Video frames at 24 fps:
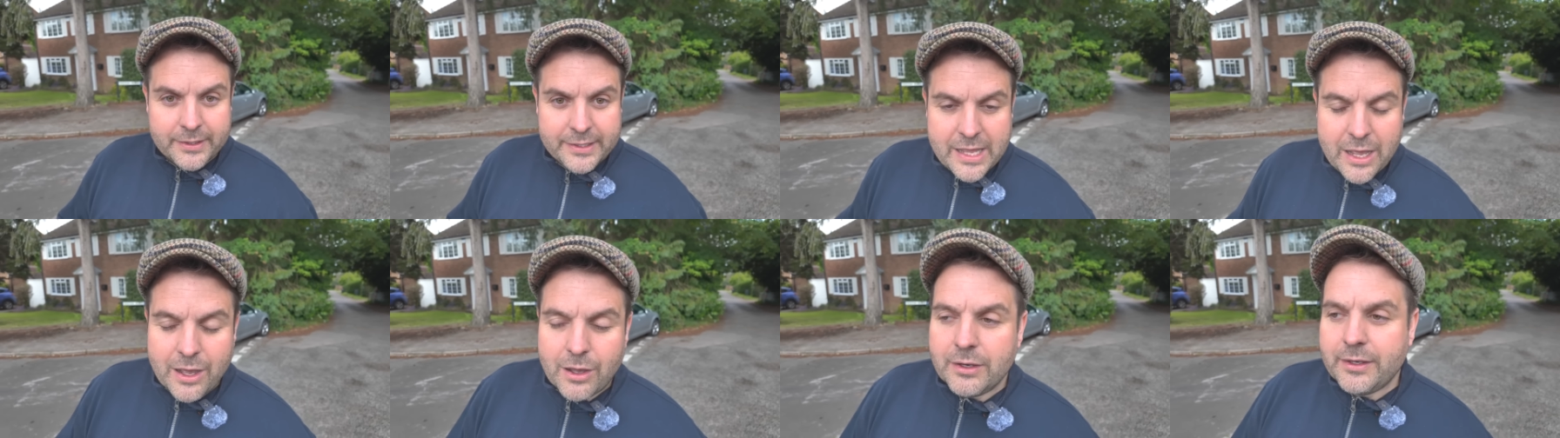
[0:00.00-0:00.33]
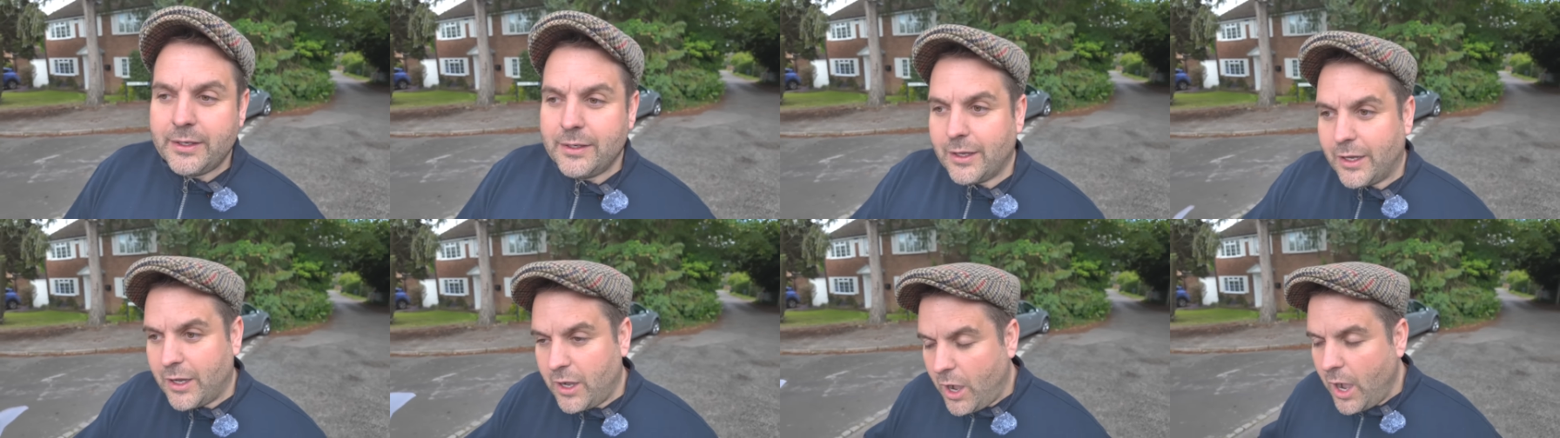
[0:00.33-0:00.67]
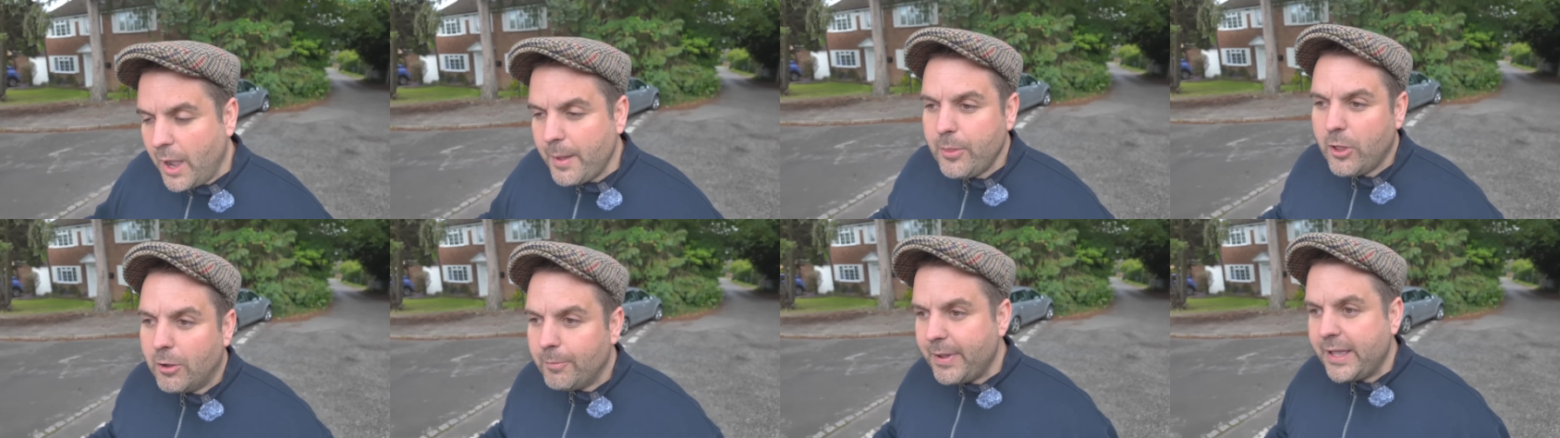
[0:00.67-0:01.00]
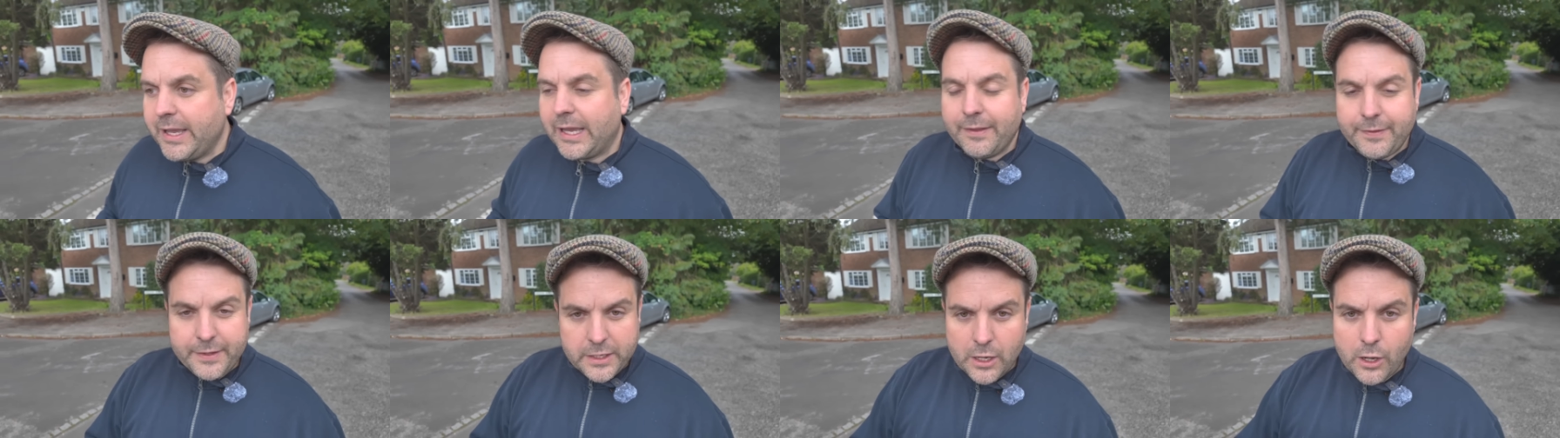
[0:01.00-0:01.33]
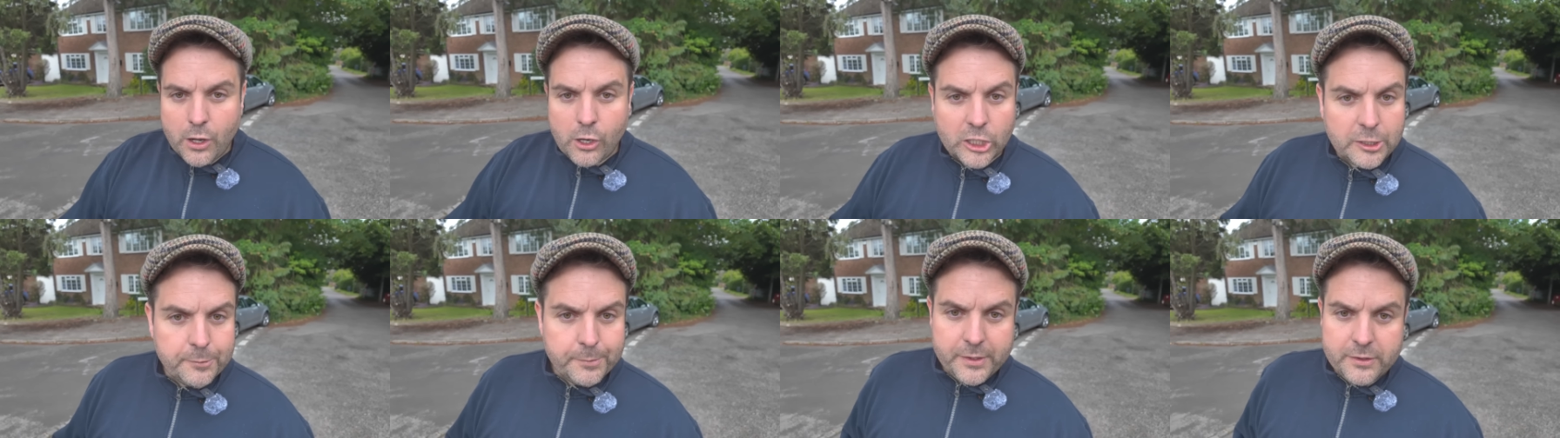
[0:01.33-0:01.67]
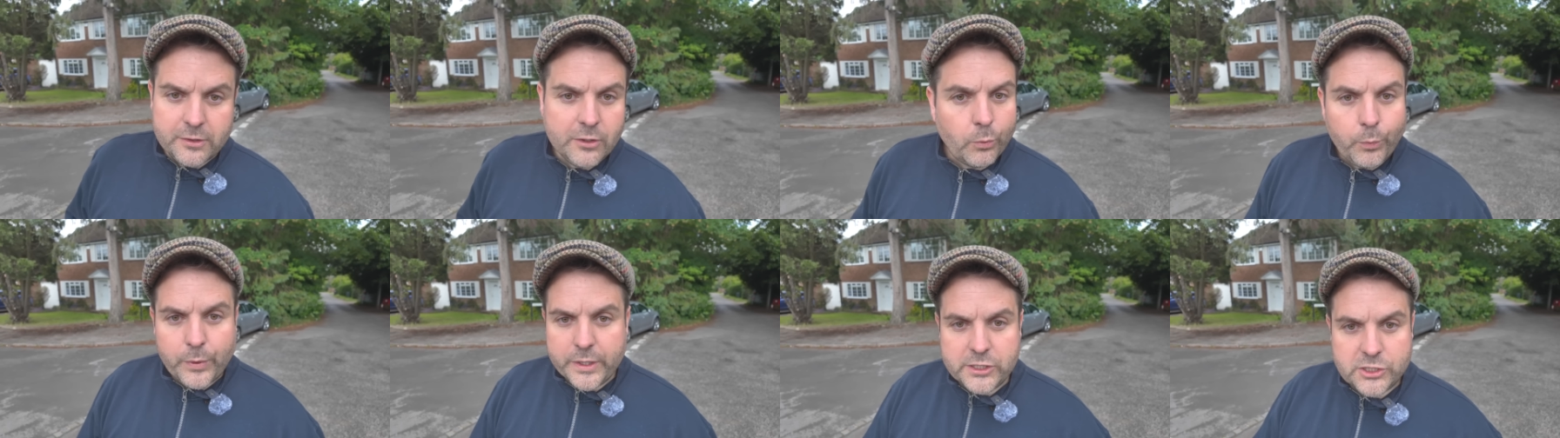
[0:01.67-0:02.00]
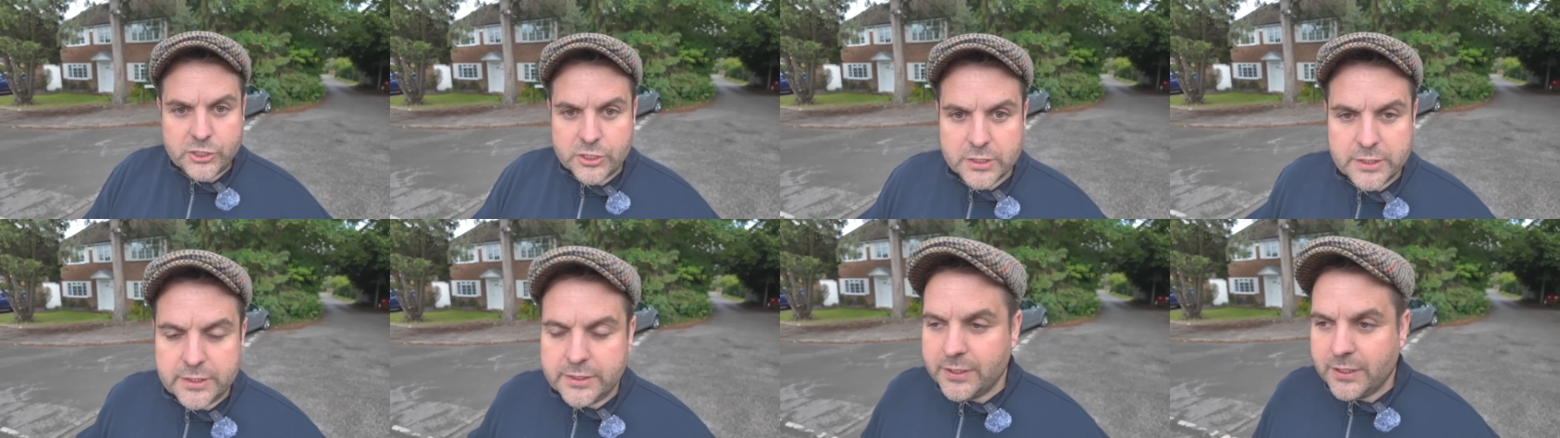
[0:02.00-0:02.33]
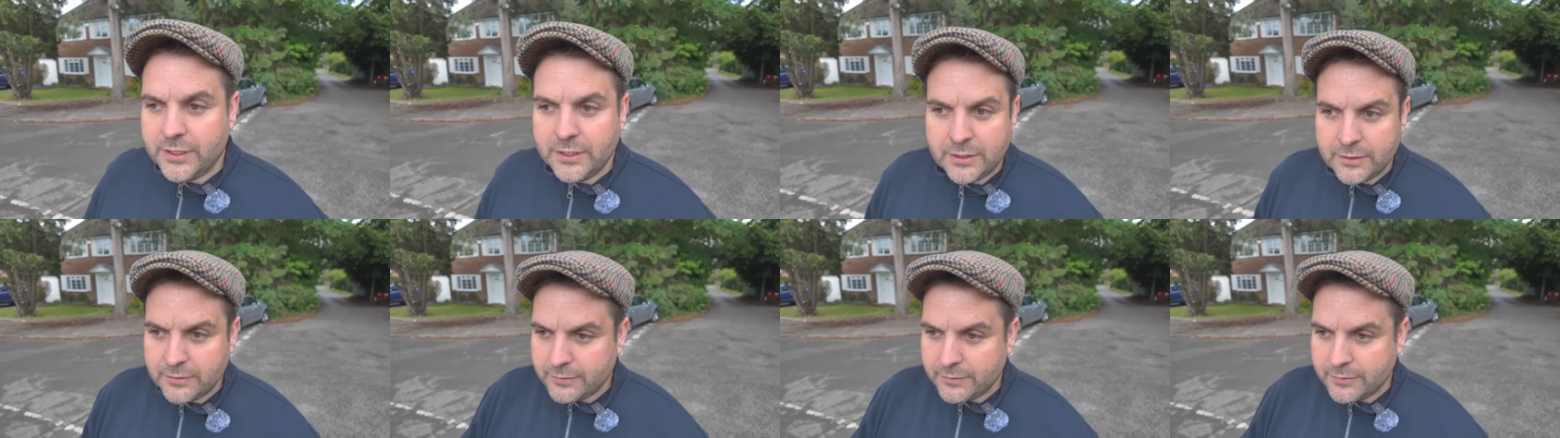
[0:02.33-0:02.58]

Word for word: Now, I'm not making the argument that we should